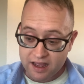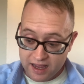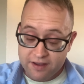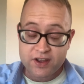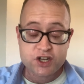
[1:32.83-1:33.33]

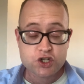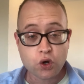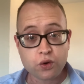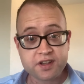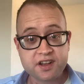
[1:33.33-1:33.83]
if it
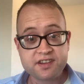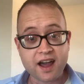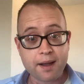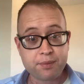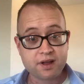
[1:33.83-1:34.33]
shortens
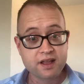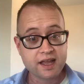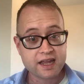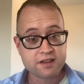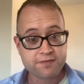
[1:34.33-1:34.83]
up
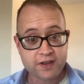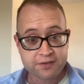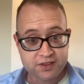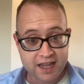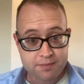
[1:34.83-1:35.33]
in the
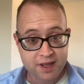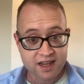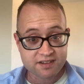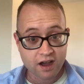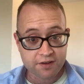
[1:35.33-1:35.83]
15
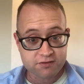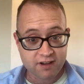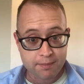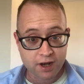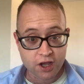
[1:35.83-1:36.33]
minutes after
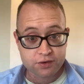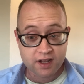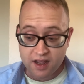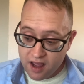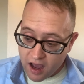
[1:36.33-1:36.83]
upload,
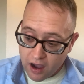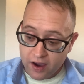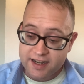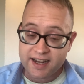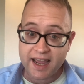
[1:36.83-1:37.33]

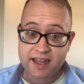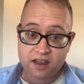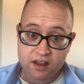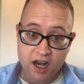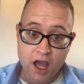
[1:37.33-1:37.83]
I
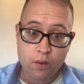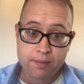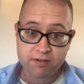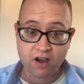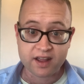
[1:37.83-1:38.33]
take the lower
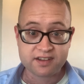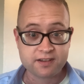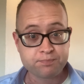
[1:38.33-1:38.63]
price.